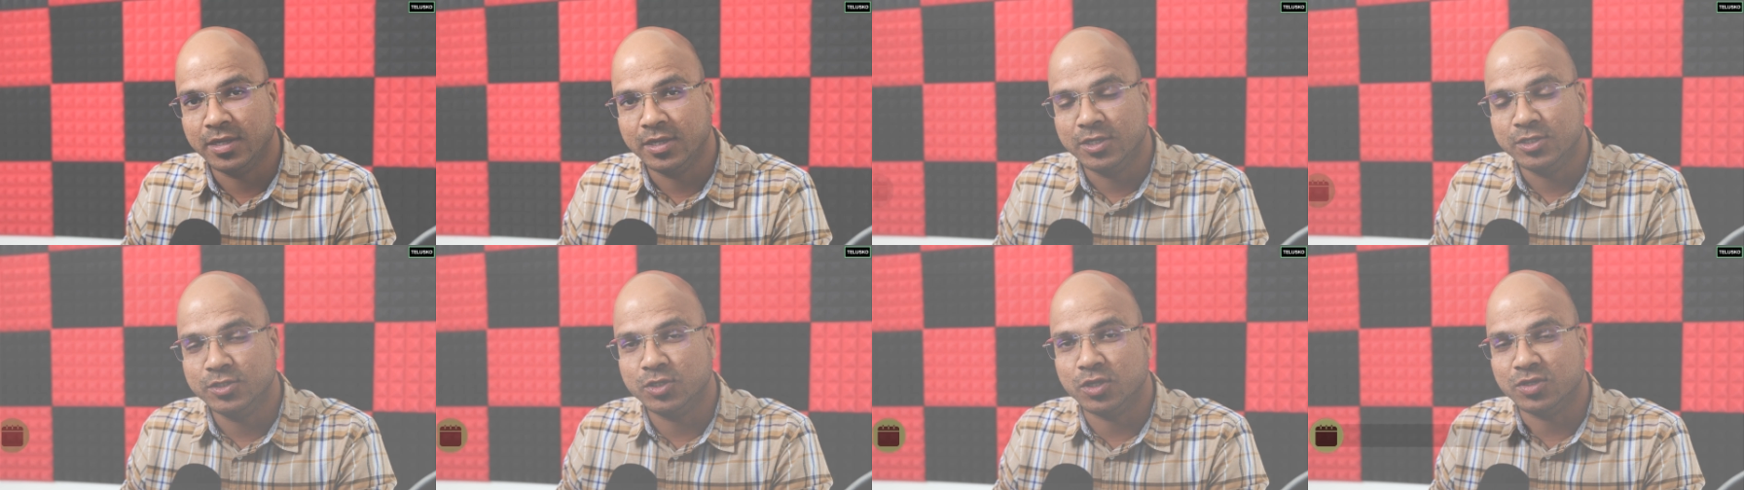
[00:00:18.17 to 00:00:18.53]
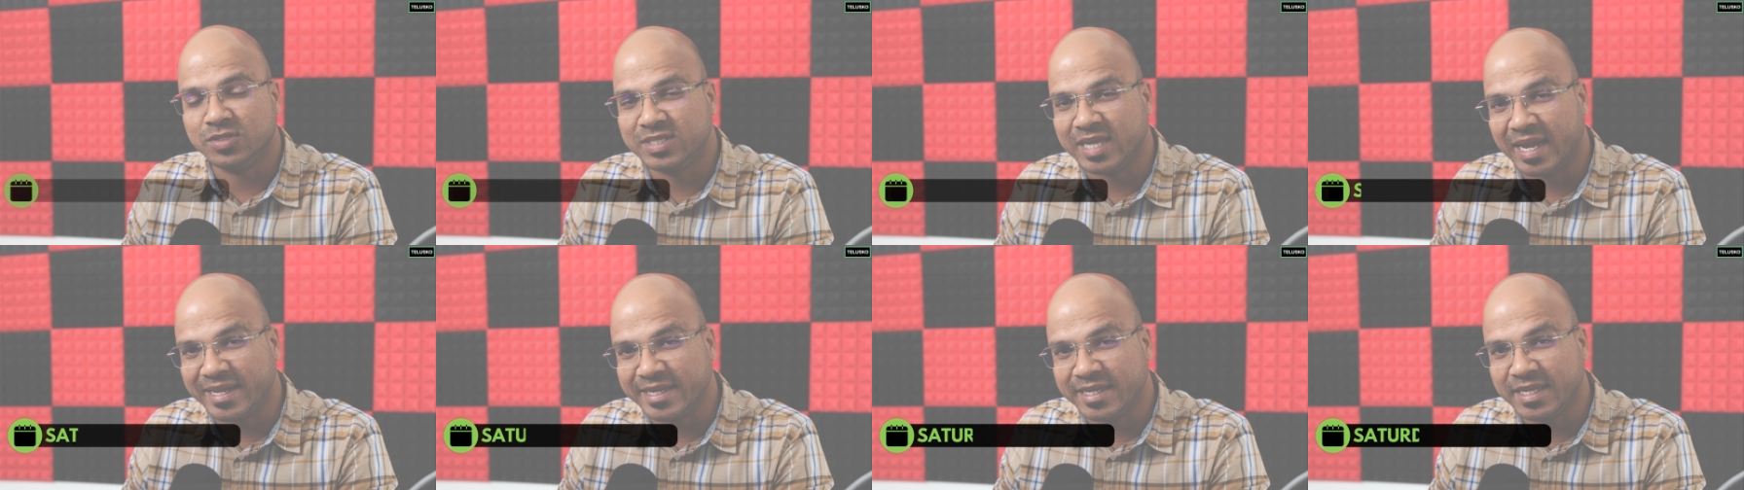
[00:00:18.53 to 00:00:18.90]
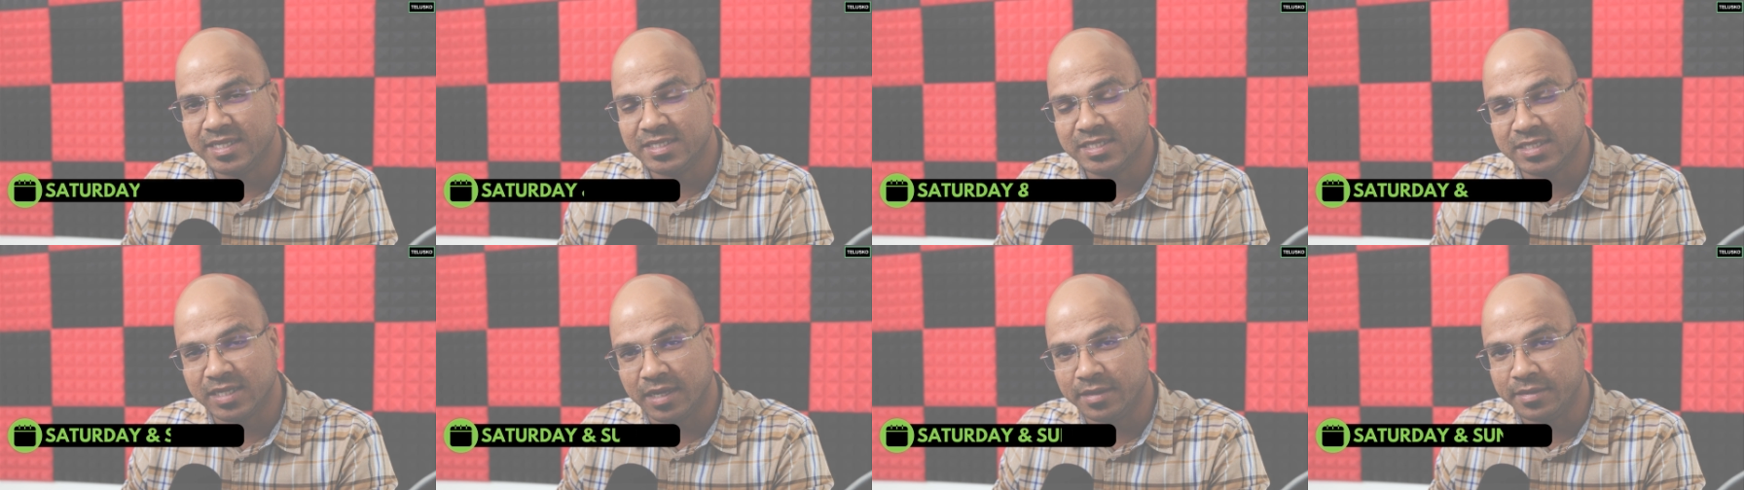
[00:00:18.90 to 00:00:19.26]
So Saturday,
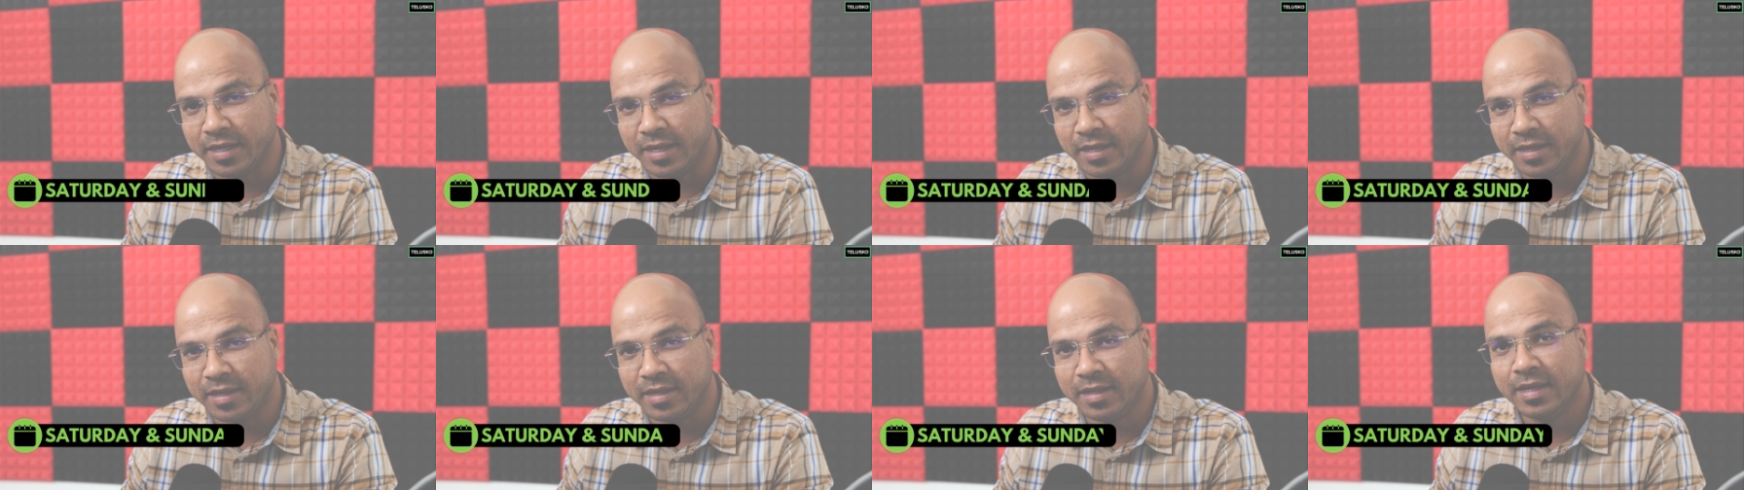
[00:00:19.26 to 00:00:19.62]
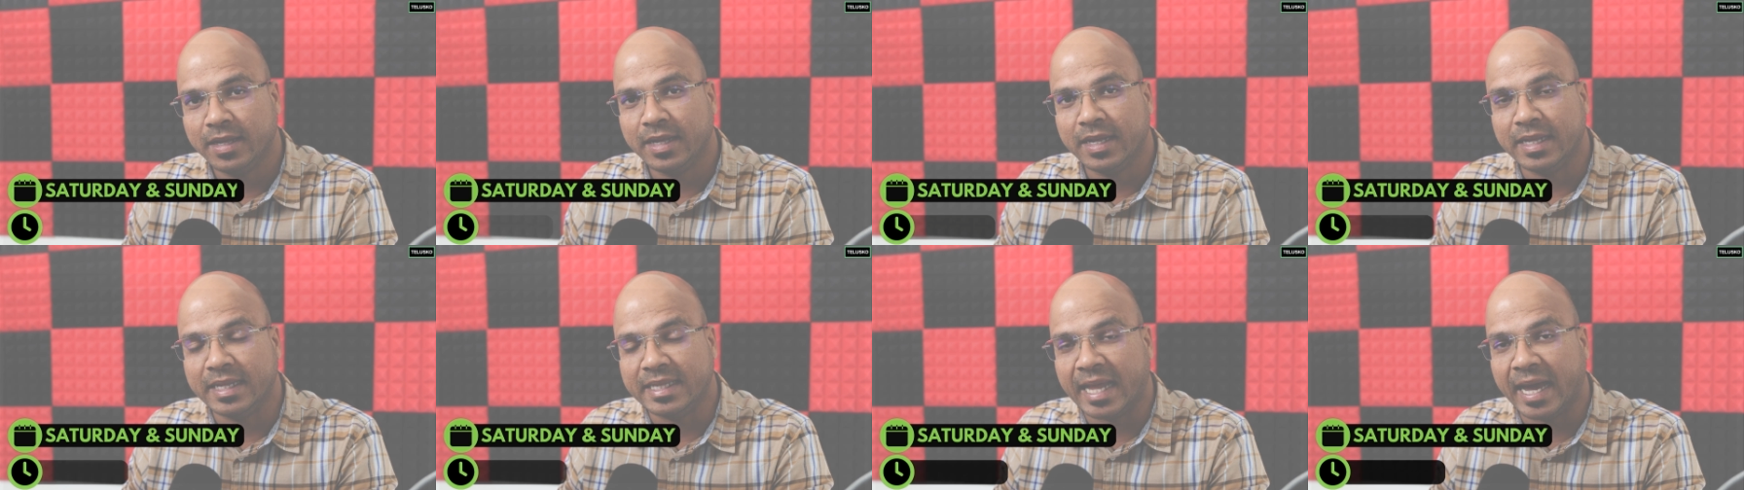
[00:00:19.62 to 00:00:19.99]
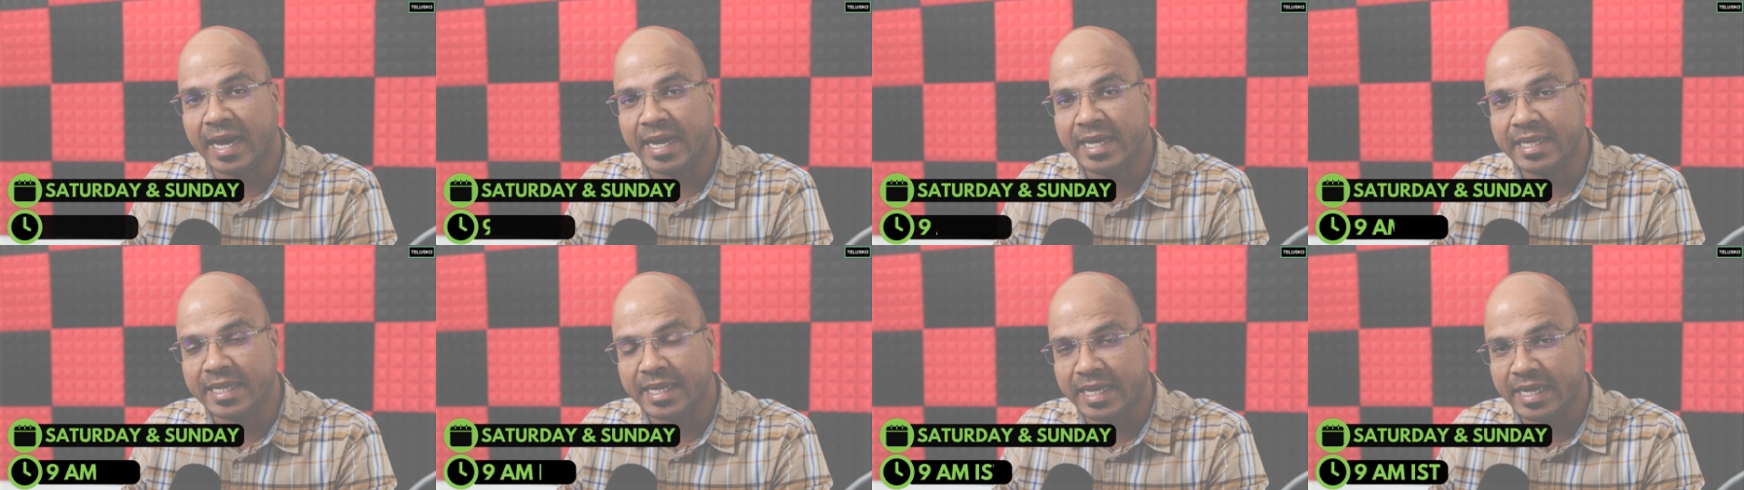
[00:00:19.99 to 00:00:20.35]
Sunday,
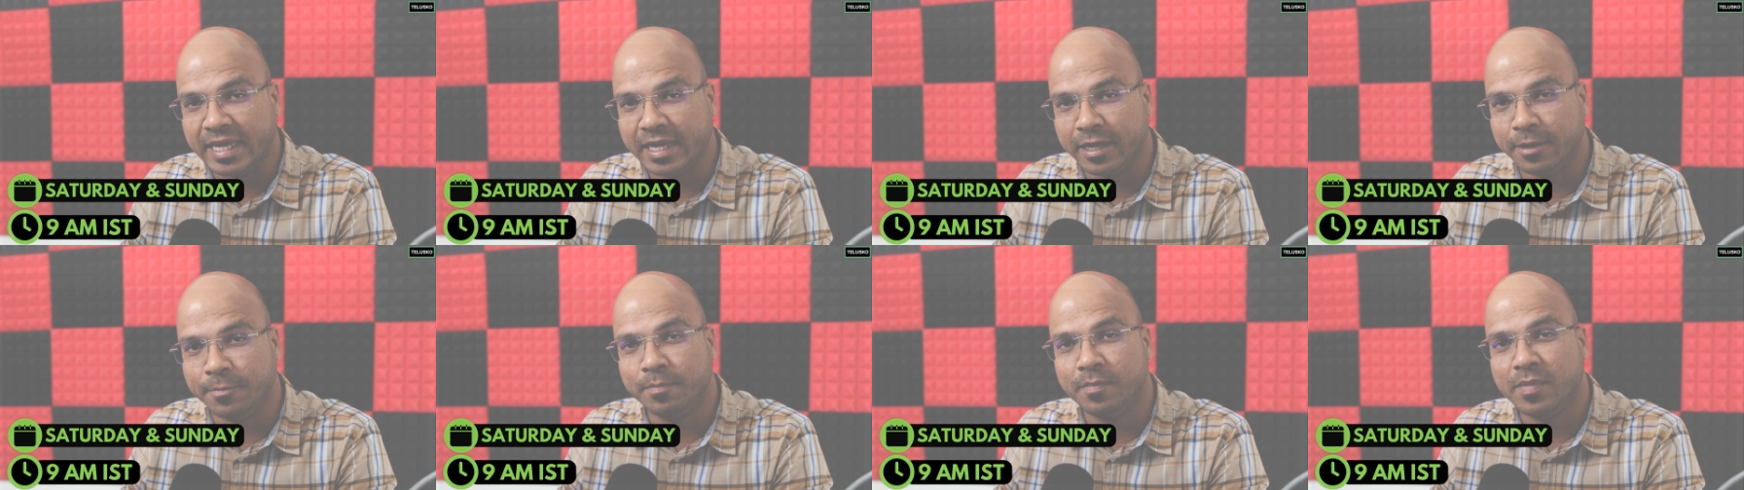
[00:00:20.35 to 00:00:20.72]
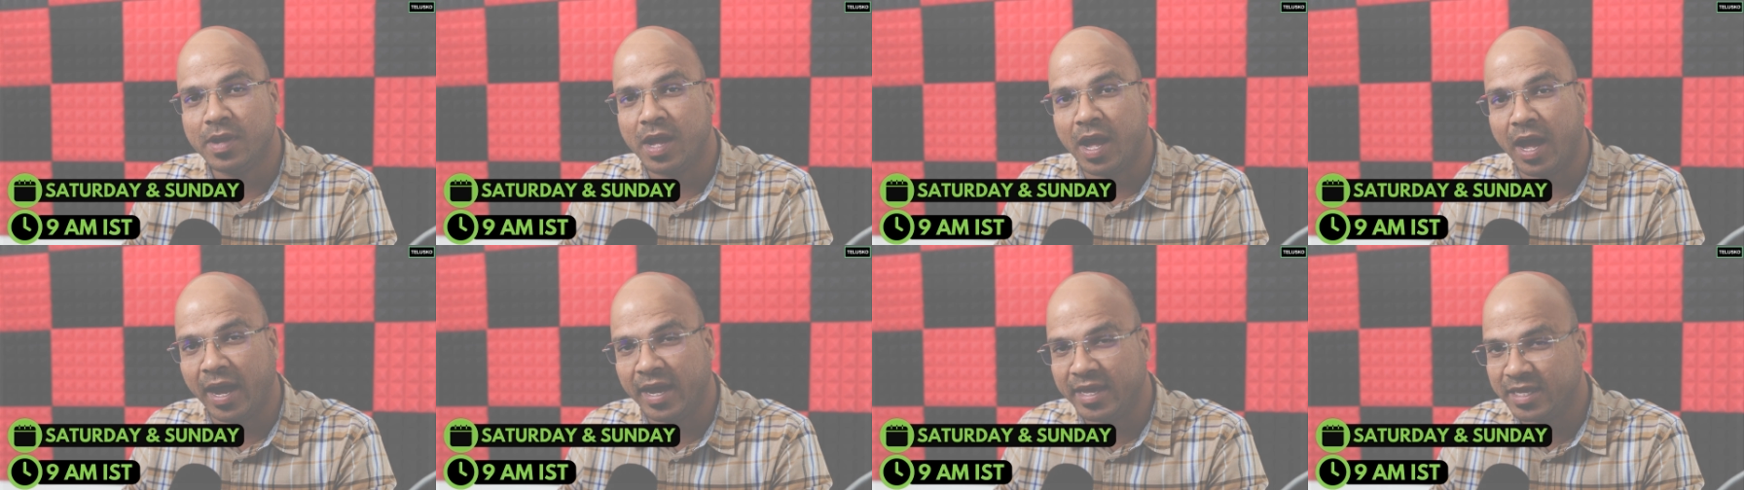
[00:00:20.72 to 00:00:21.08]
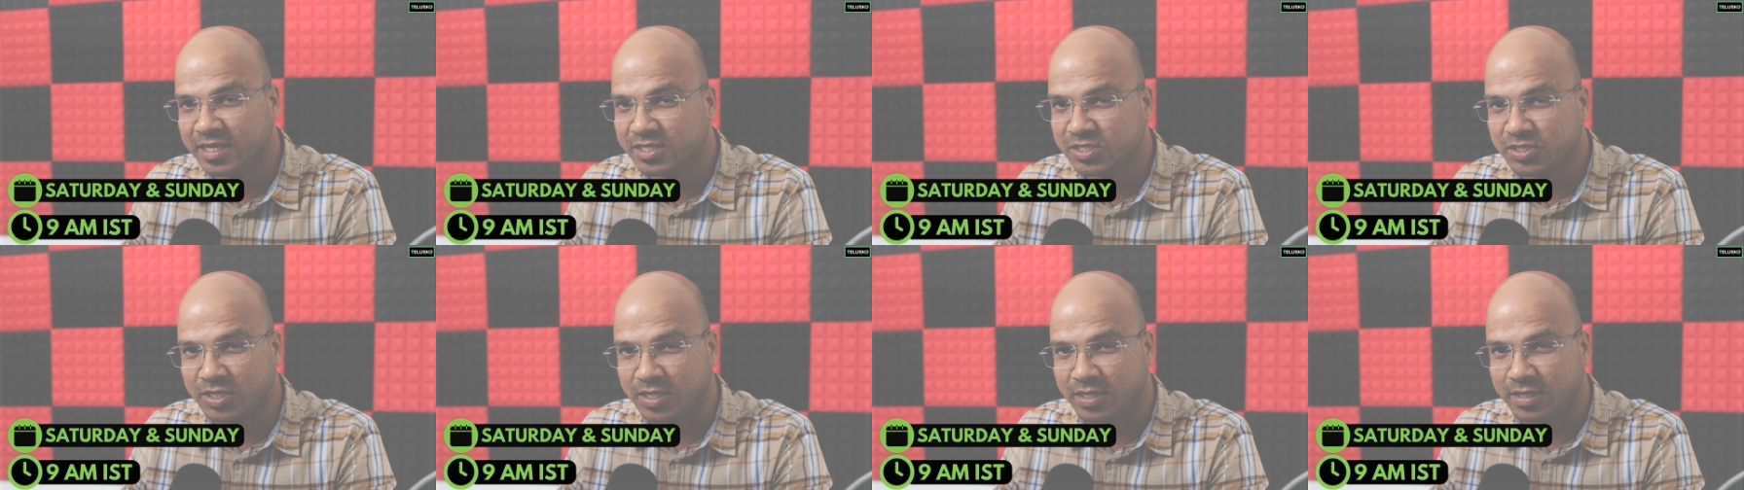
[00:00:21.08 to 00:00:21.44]
nine A M I
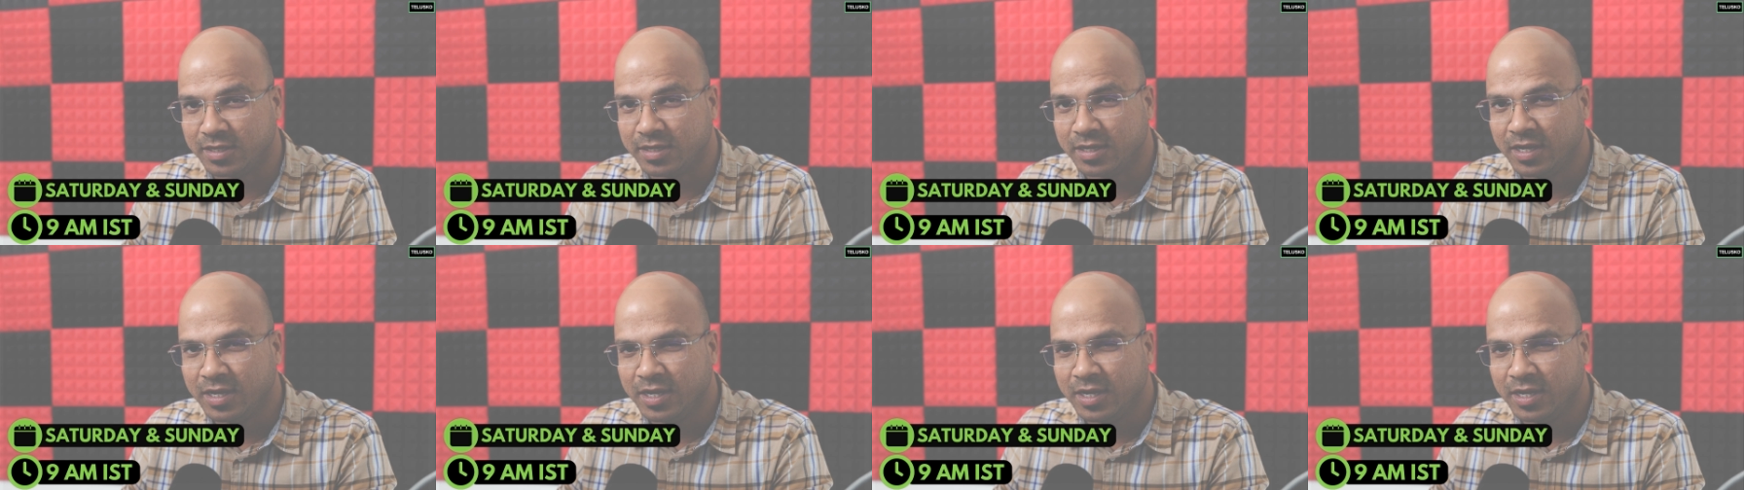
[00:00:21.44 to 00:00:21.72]
S T.